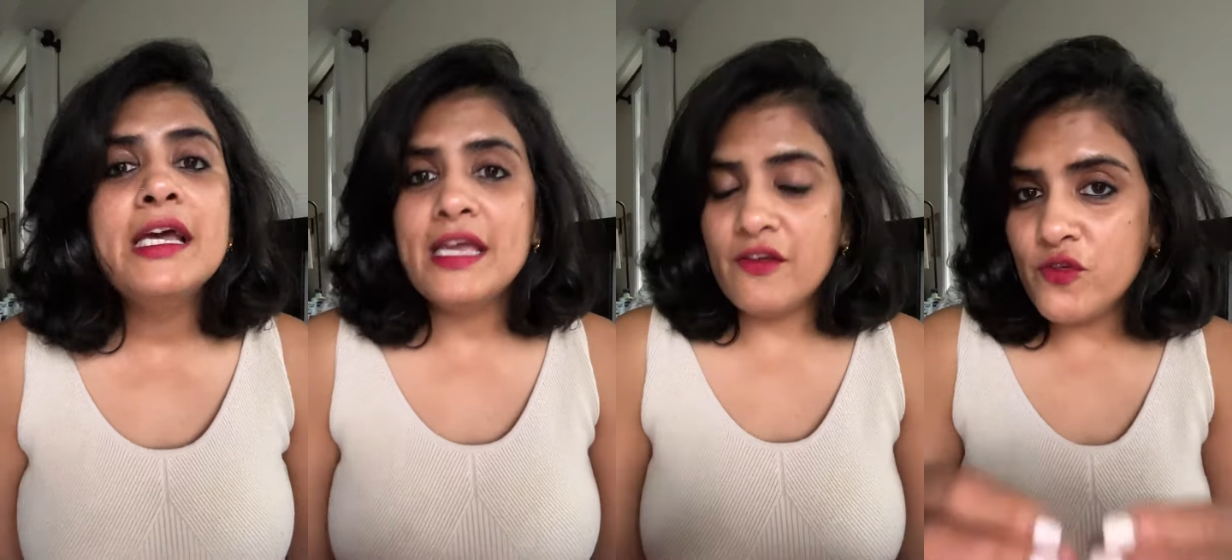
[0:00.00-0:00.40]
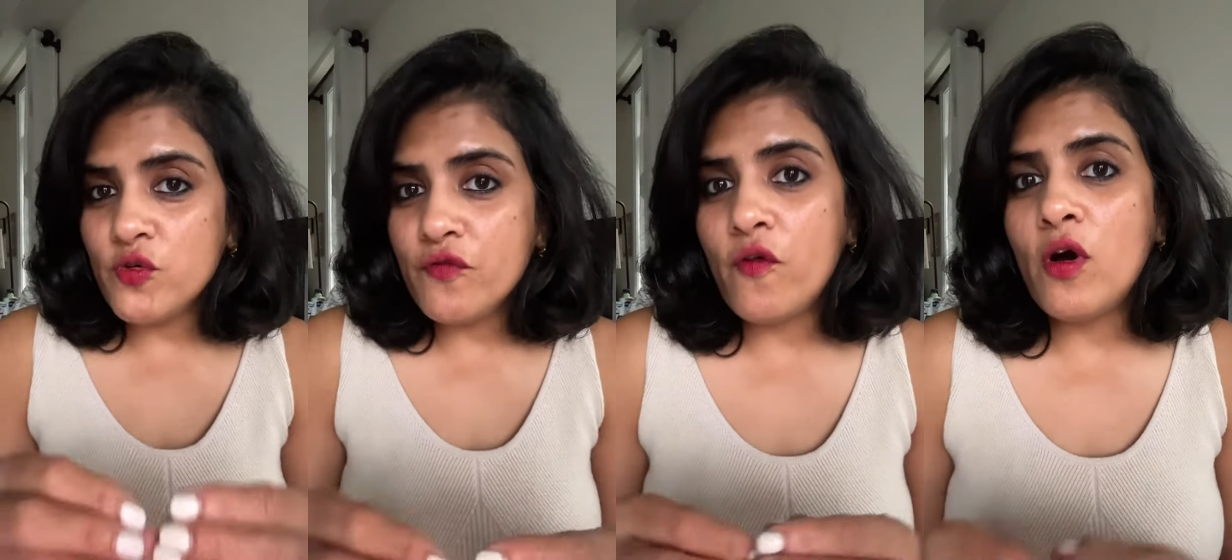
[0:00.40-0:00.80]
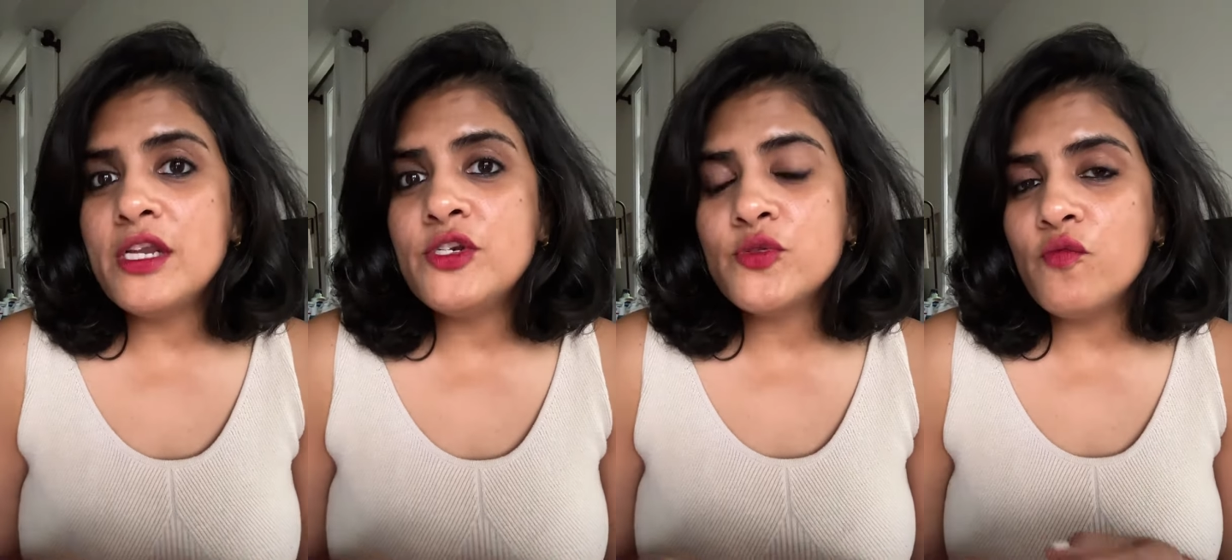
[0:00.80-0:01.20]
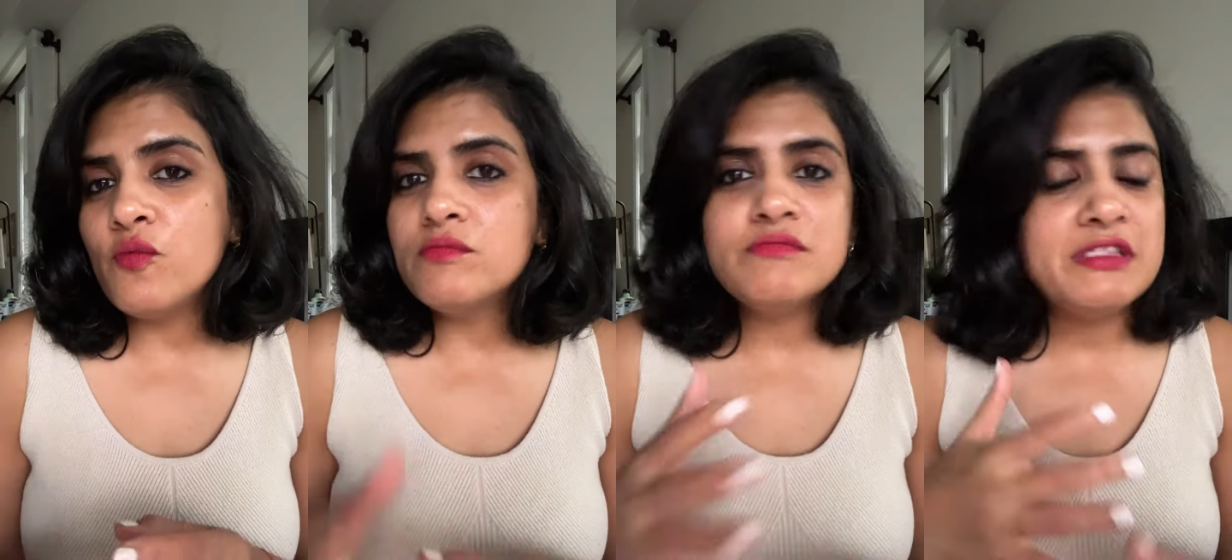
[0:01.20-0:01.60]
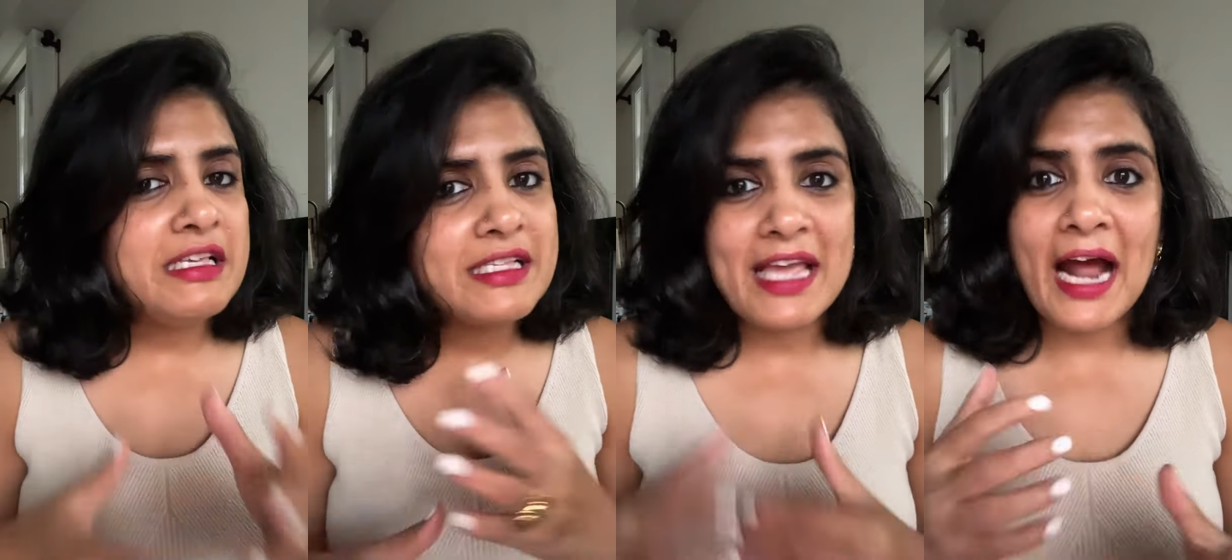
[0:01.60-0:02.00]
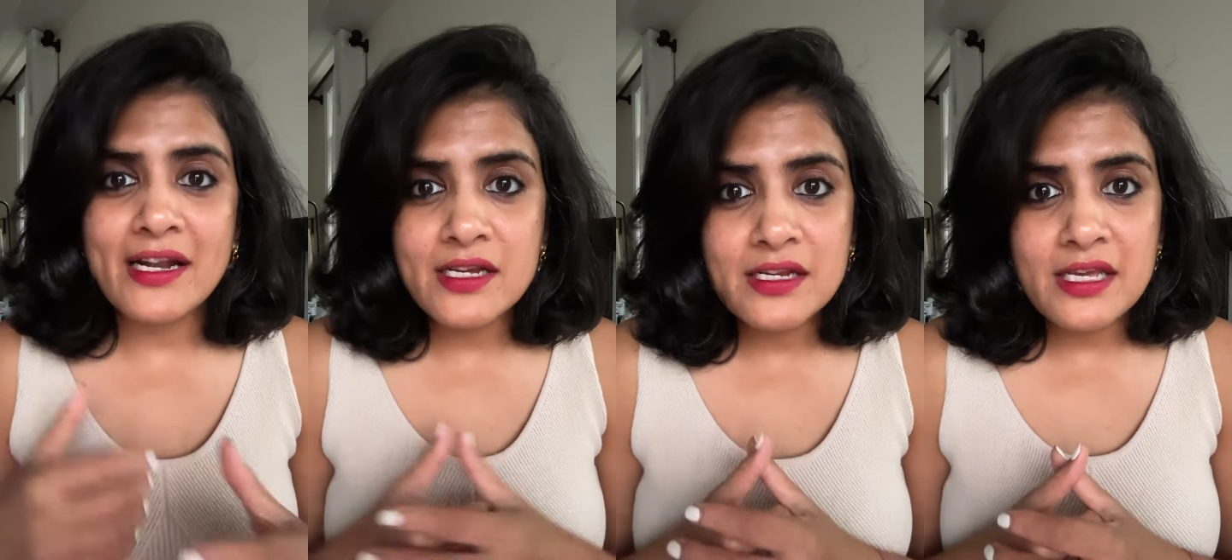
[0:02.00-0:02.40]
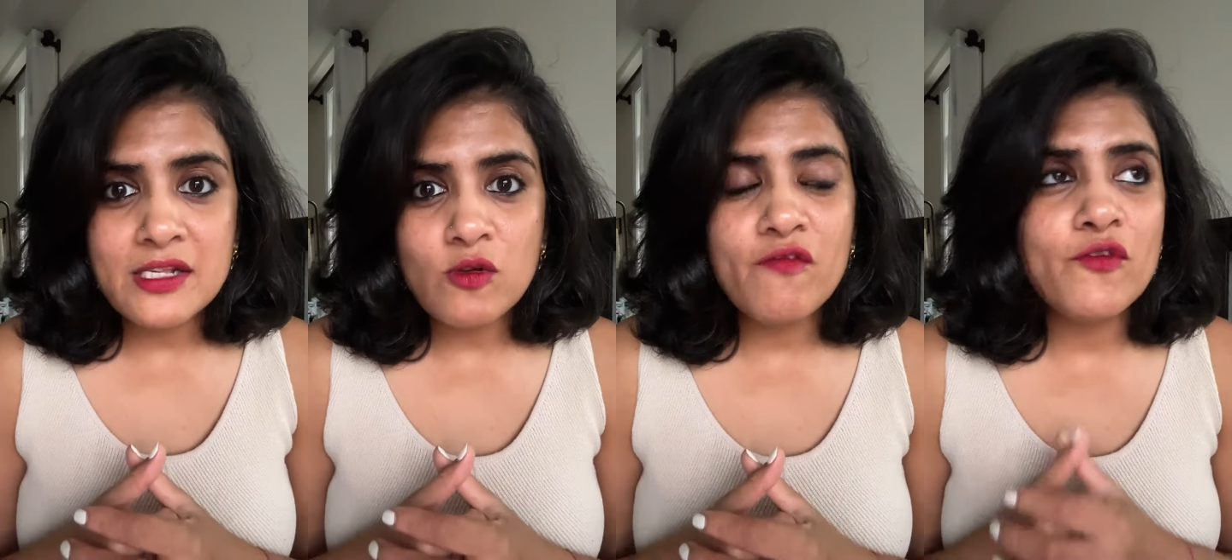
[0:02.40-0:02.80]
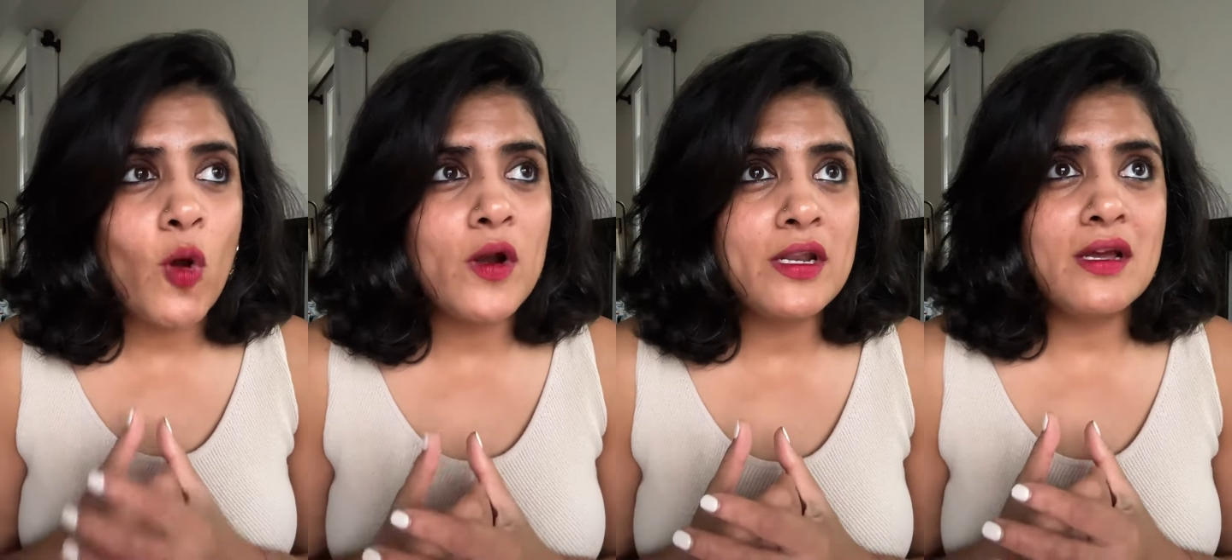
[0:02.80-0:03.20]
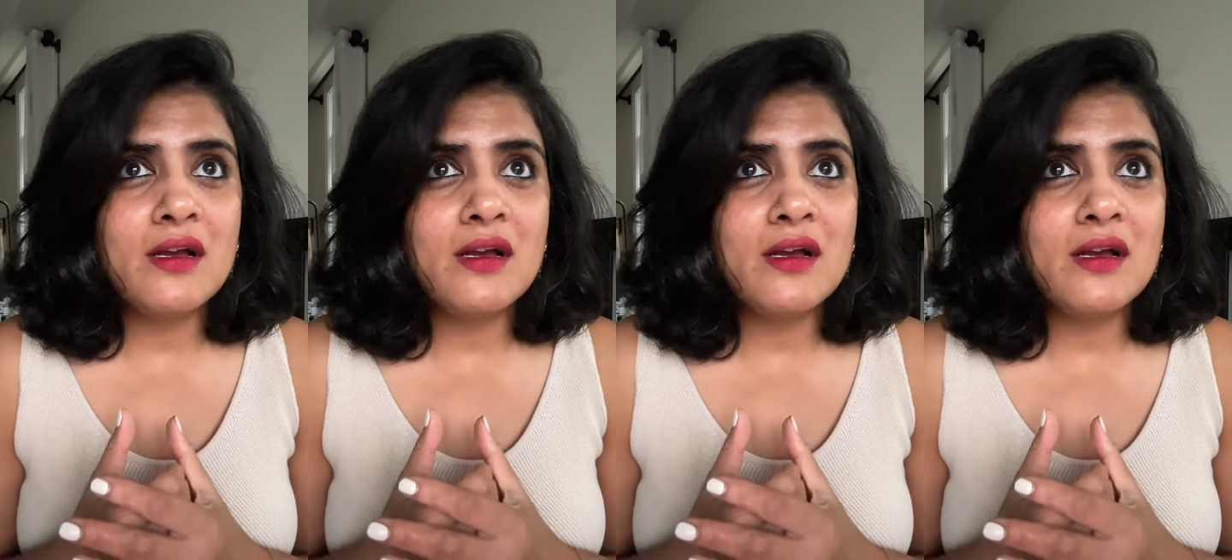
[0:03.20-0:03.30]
if you fall into these categories of not